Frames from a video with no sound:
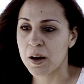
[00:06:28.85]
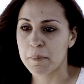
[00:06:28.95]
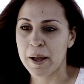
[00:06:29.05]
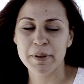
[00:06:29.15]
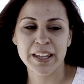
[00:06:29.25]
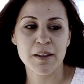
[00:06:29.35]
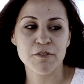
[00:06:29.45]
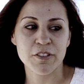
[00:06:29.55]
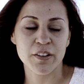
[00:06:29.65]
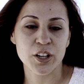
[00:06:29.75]
I
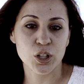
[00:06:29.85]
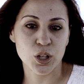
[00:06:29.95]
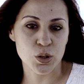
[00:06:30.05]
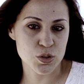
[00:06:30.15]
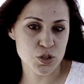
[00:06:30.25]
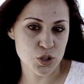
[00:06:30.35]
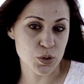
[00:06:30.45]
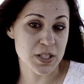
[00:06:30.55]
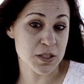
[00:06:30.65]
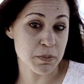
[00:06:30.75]
became very close
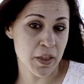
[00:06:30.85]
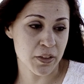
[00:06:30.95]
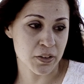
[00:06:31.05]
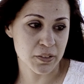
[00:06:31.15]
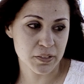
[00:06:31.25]
to his mother,